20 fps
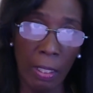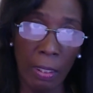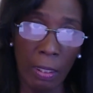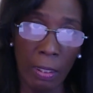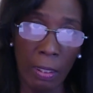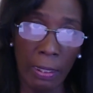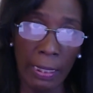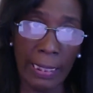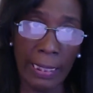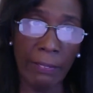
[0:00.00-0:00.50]

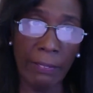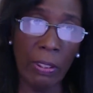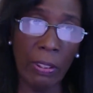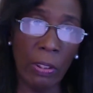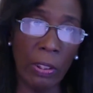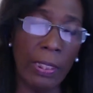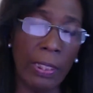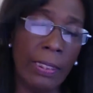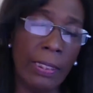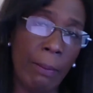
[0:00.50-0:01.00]
Let's have a
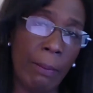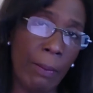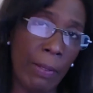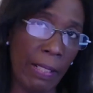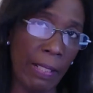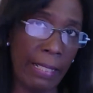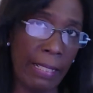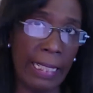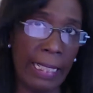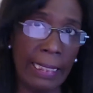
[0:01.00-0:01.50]
look at some of the
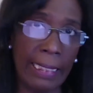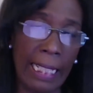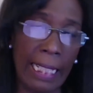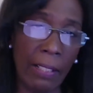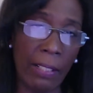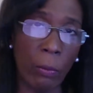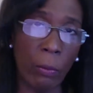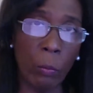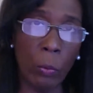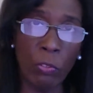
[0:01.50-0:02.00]
things now
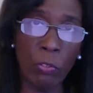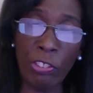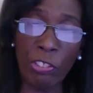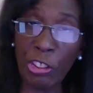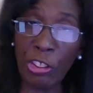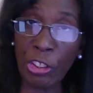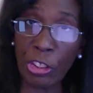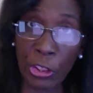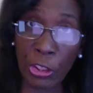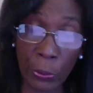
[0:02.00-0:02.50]
that would
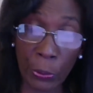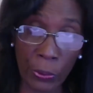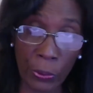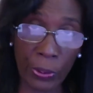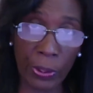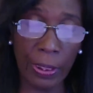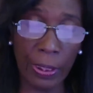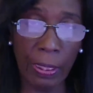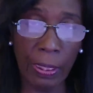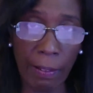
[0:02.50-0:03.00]

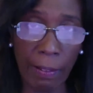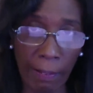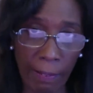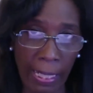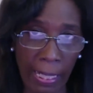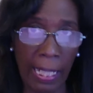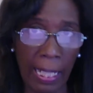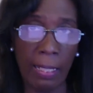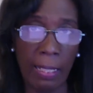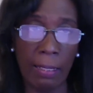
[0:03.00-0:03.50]
reduce
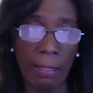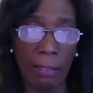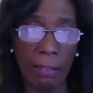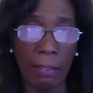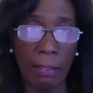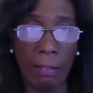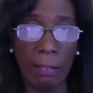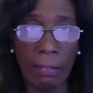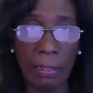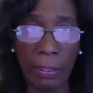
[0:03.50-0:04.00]
that
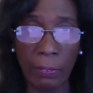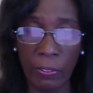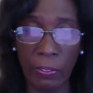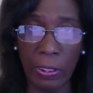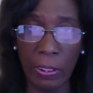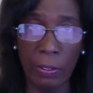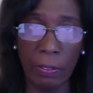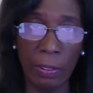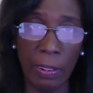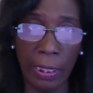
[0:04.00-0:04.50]

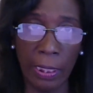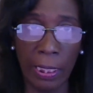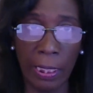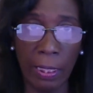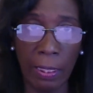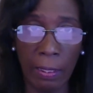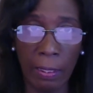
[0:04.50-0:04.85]
difficulty.